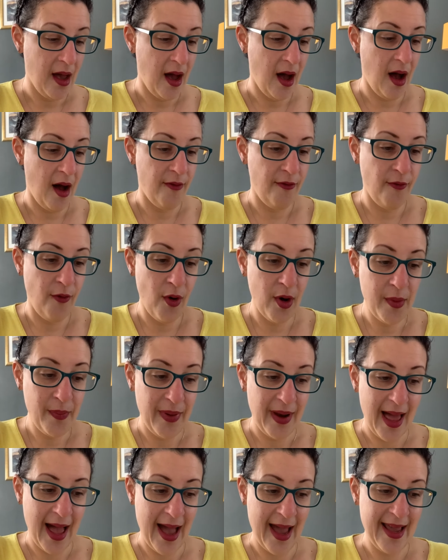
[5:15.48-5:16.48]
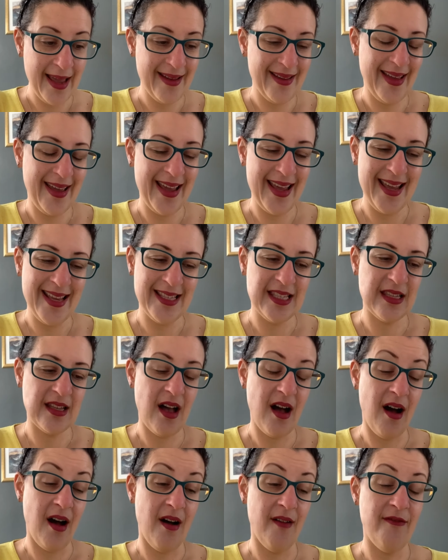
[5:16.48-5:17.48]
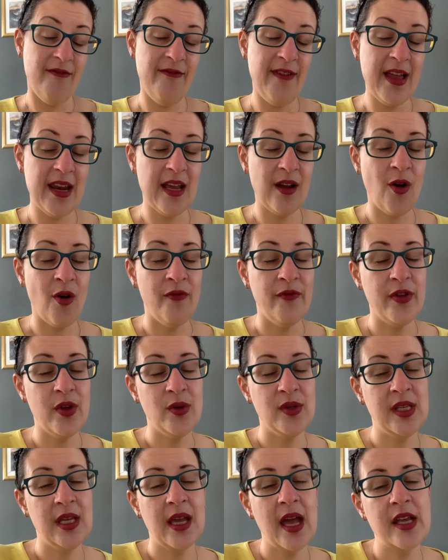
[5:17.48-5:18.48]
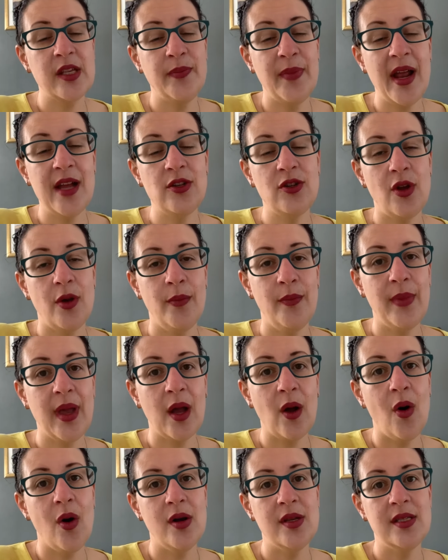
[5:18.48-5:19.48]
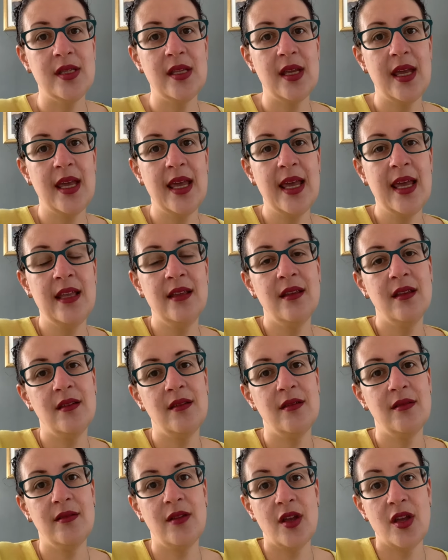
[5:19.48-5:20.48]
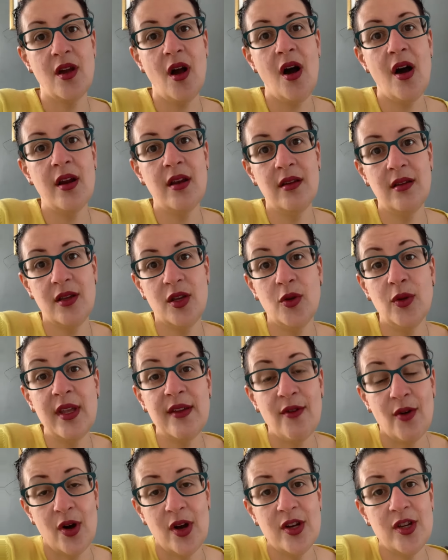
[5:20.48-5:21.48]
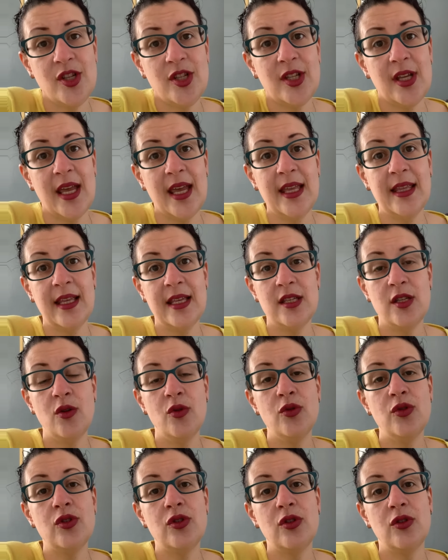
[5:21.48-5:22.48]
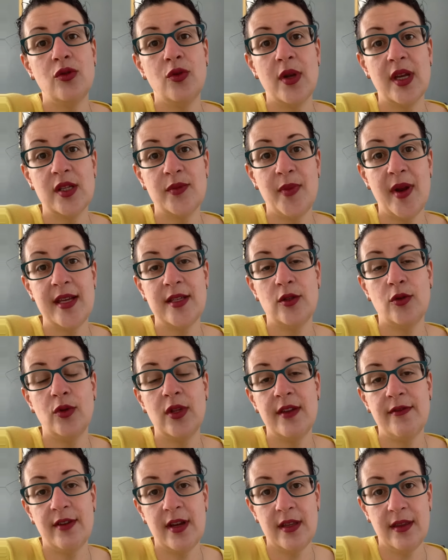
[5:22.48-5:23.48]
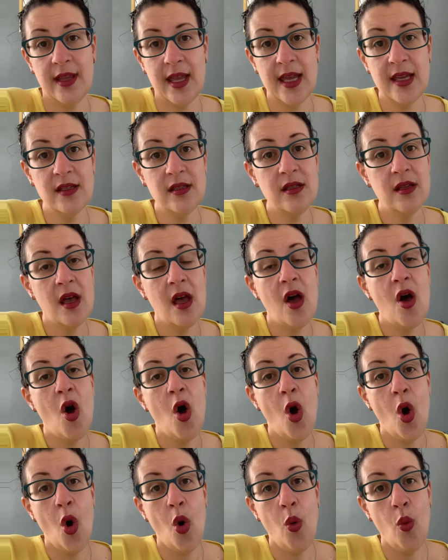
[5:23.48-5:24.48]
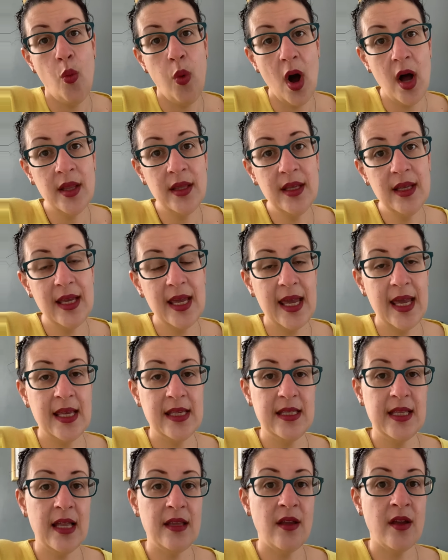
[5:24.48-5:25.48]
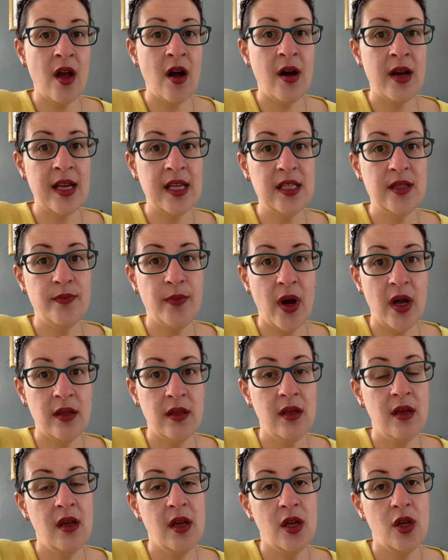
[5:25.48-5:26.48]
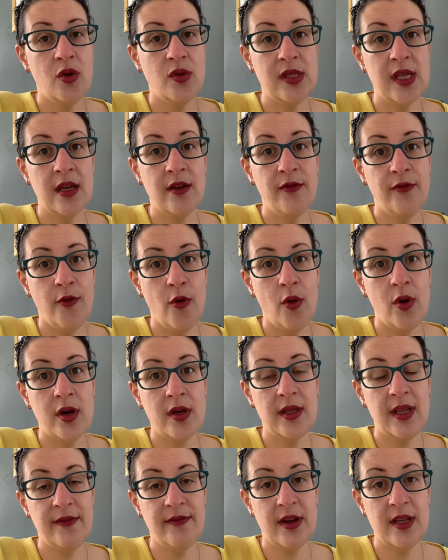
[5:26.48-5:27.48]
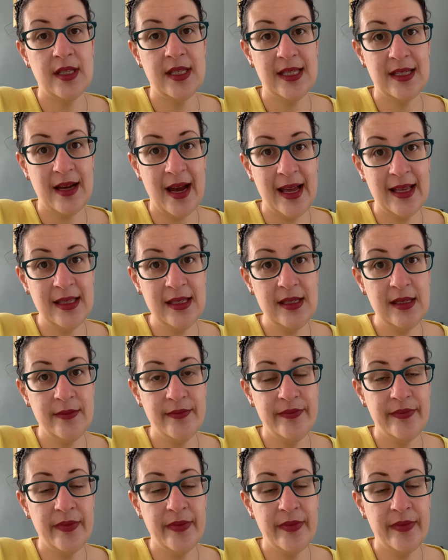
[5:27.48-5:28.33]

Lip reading: A 4-ply is a very confusing expression because in the yarn universe, it is used to express two different things. One is that the yarn is spun using 4 different strands,